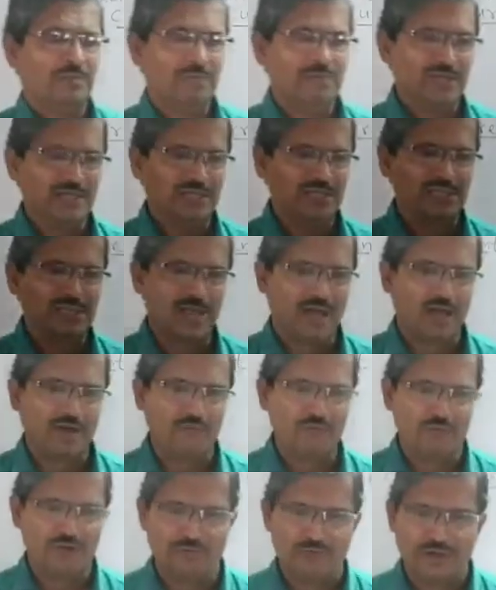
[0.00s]
Means
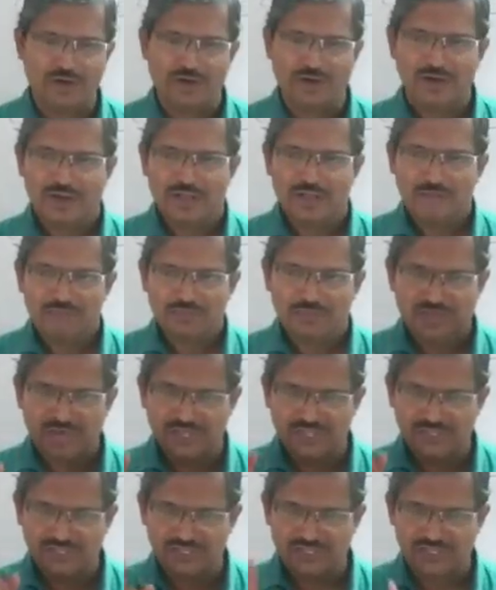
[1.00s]
however,
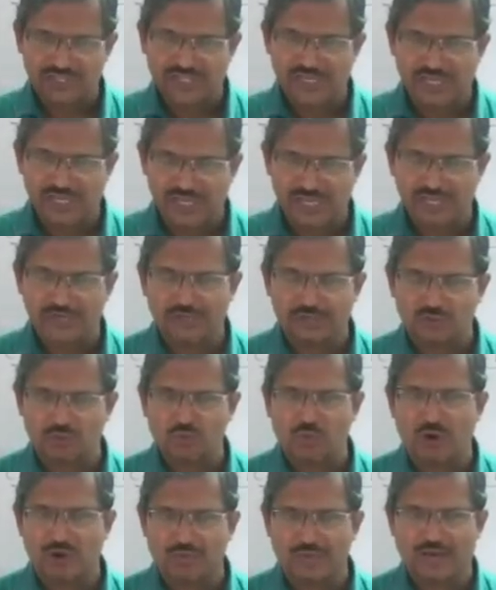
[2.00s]
there is need
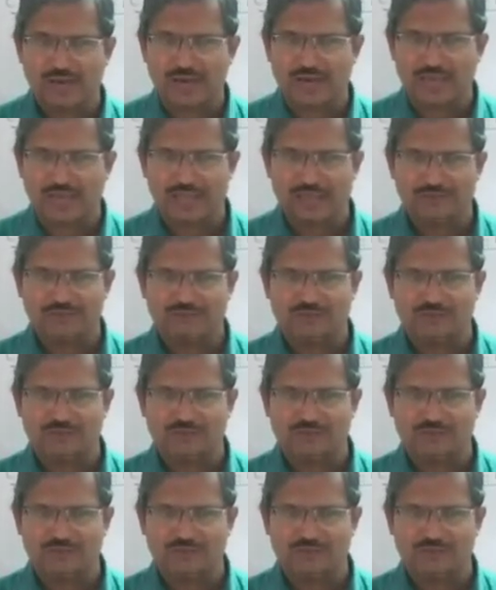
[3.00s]
to our life